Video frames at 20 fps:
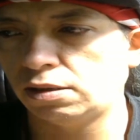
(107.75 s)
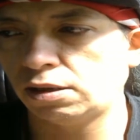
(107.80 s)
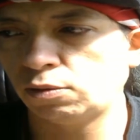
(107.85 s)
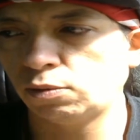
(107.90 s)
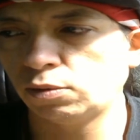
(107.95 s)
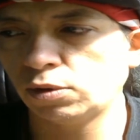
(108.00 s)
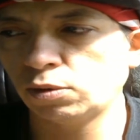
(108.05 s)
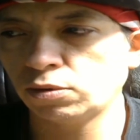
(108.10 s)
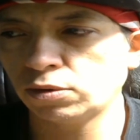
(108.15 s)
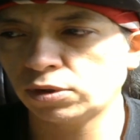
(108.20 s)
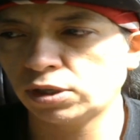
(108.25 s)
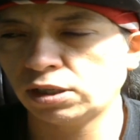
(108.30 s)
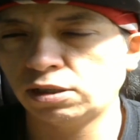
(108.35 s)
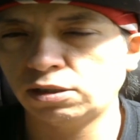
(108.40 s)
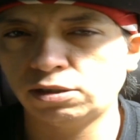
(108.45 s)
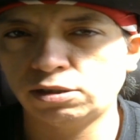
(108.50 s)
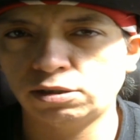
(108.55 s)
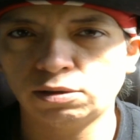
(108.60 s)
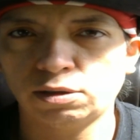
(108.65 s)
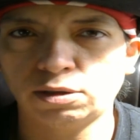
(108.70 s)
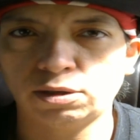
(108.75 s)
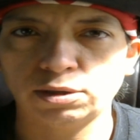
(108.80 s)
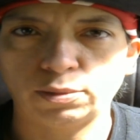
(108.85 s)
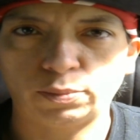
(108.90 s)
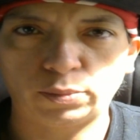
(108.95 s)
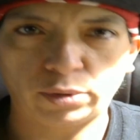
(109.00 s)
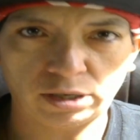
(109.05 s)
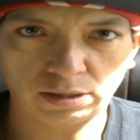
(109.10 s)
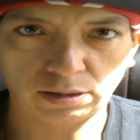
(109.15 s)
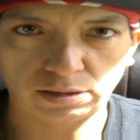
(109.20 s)
we won't get into all the
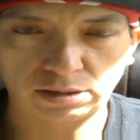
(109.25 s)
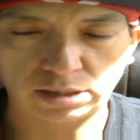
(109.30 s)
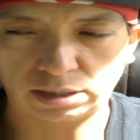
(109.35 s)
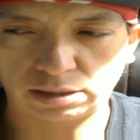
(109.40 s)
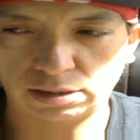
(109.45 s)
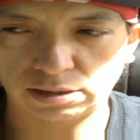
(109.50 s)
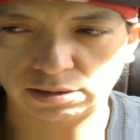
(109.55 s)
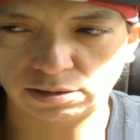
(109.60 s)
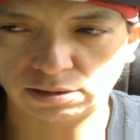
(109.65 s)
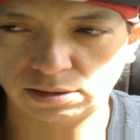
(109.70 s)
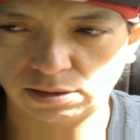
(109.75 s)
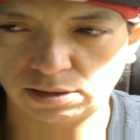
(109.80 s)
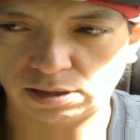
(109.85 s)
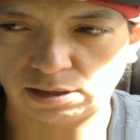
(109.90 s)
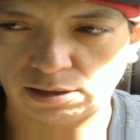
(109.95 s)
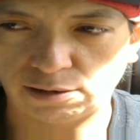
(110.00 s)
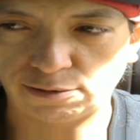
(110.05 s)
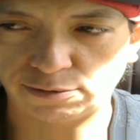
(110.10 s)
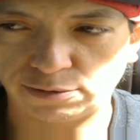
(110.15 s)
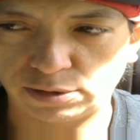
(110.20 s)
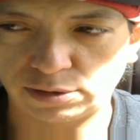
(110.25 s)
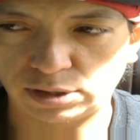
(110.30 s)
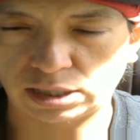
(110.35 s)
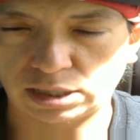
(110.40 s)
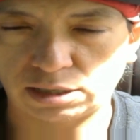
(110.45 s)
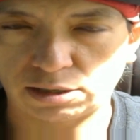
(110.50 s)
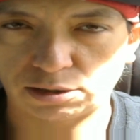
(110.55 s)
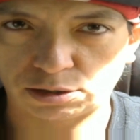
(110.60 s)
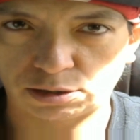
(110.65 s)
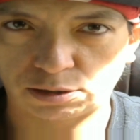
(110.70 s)
politics of
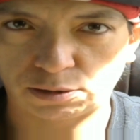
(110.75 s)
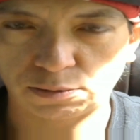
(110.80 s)
the issue.